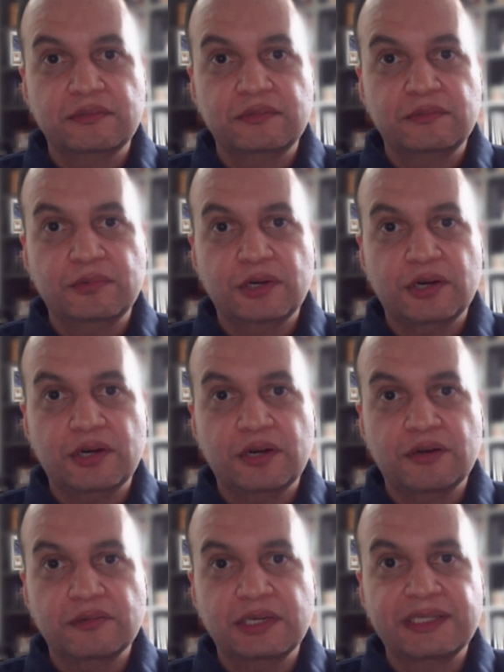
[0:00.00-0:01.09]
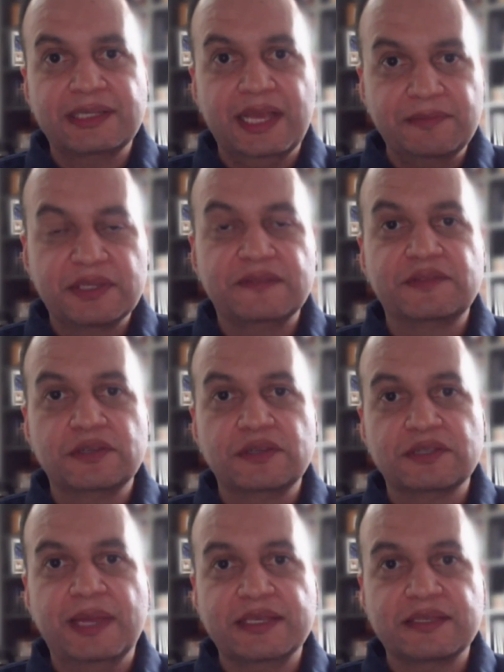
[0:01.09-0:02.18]
were attentive to
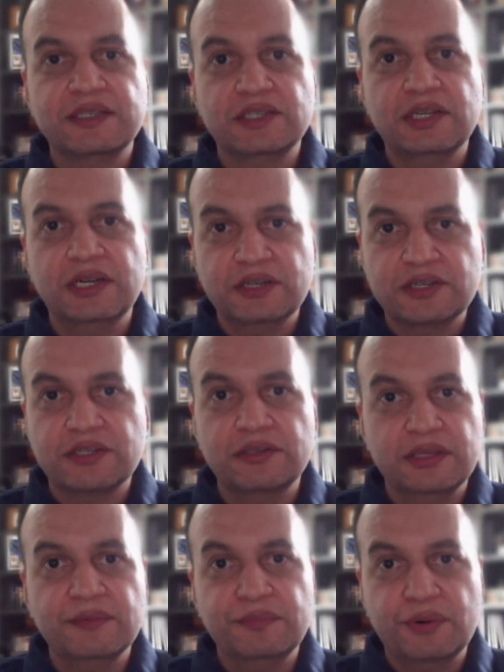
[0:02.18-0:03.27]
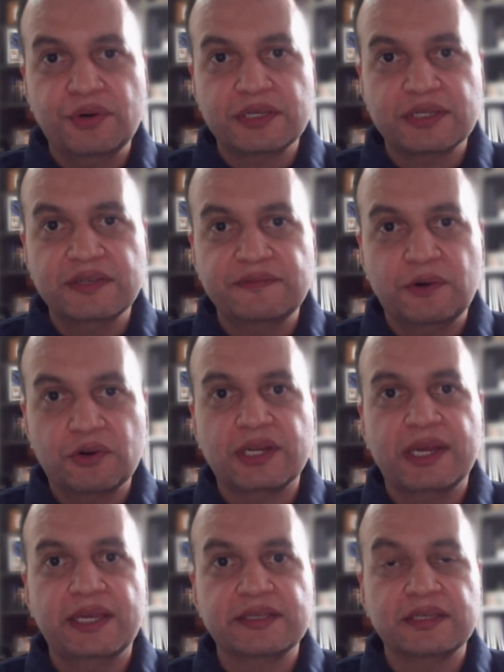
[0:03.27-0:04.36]
his message and understood the importance of
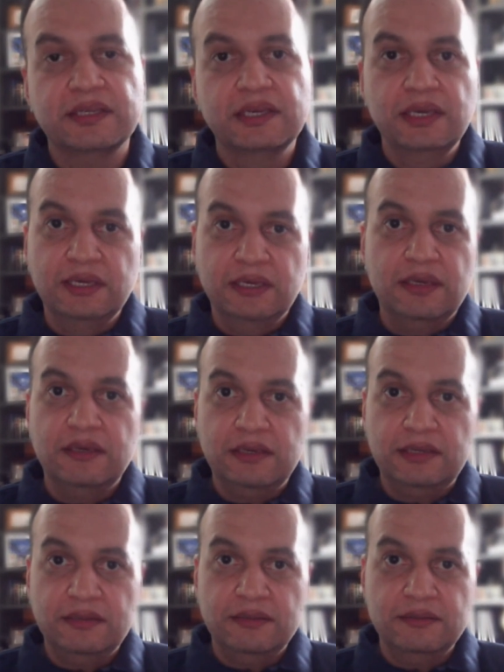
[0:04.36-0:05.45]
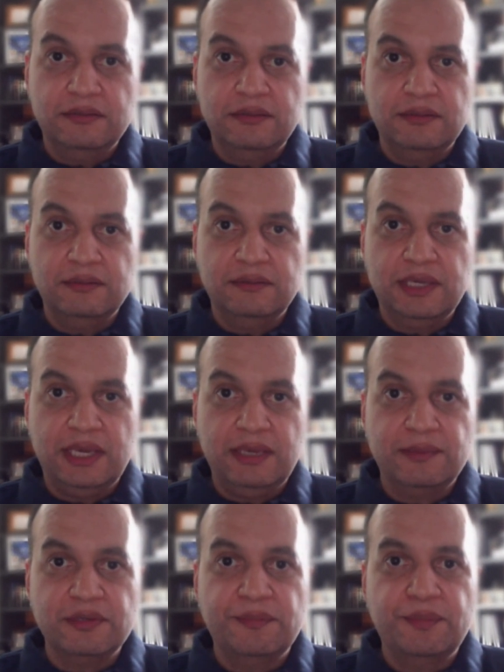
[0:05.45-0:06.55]
organizing. It came
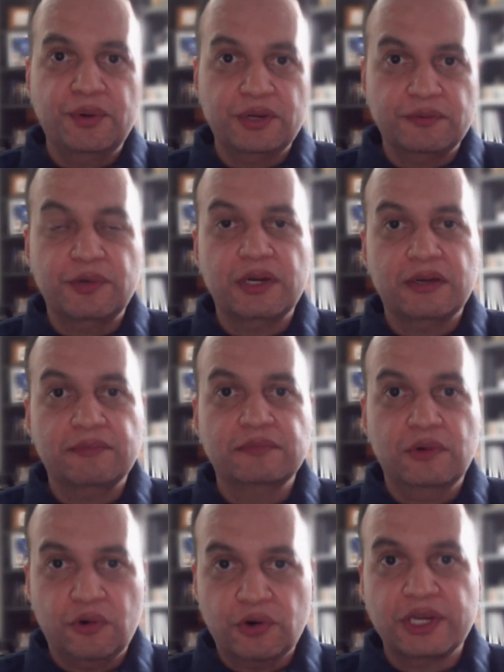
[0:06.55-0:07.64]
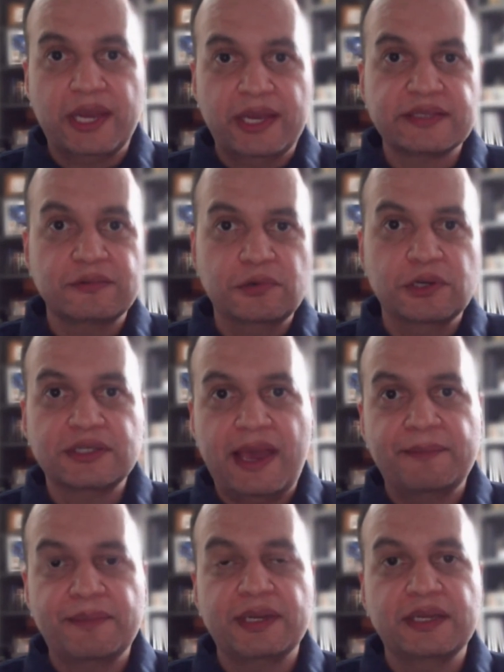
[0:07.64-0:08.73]
to a point where organizing was
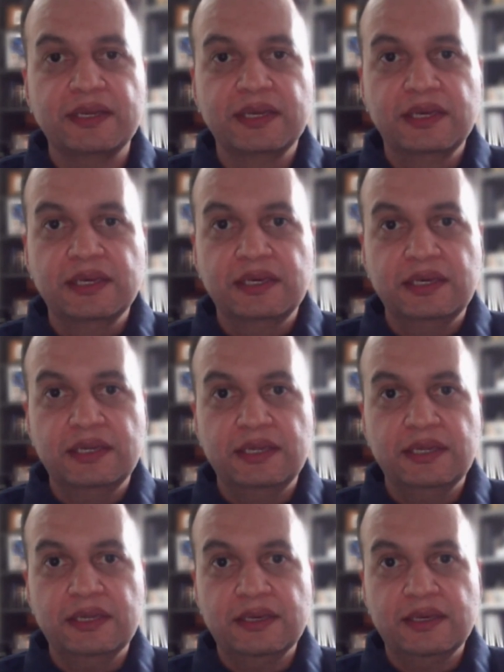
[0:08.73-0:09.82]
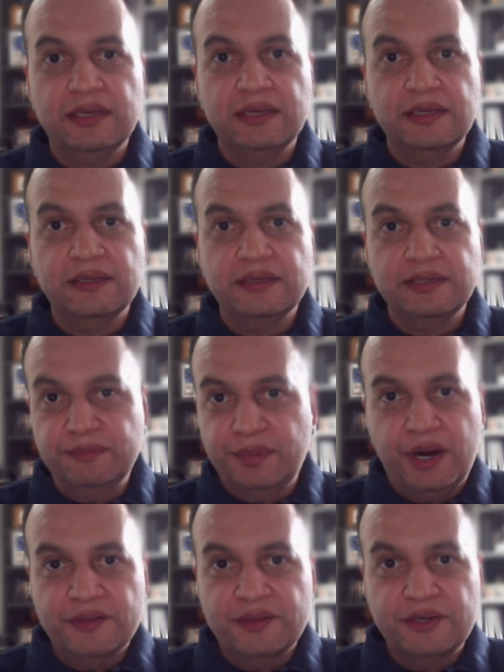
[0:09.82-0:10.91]
happening, and it
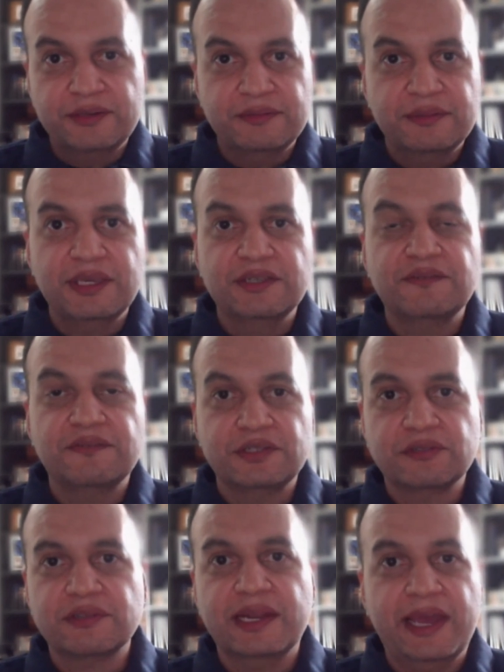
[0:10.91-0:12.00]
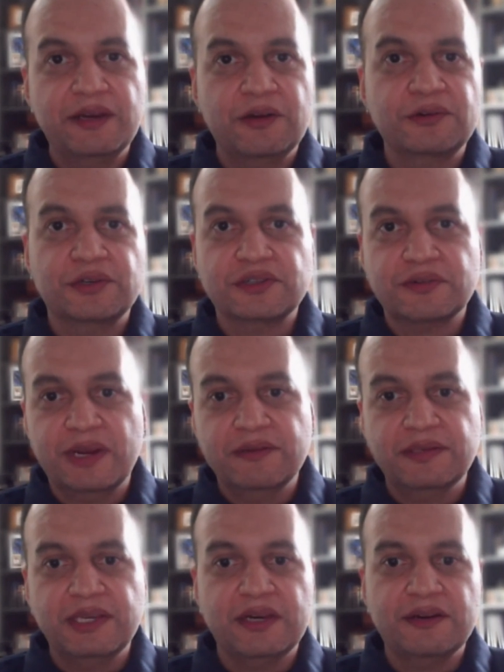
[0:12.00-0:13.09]
bothered the individuals, the landowners around
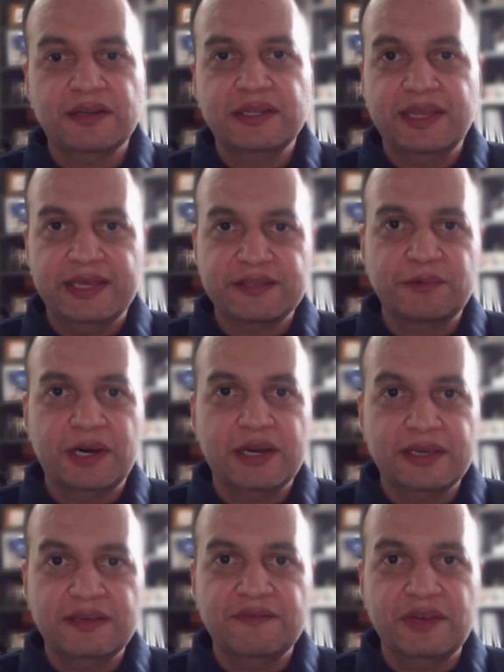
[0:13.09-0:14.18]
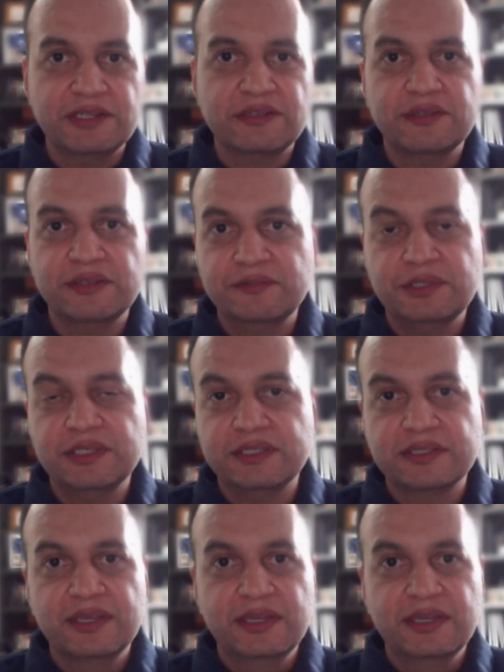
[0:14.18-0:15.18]
the area, and that's why he eventually was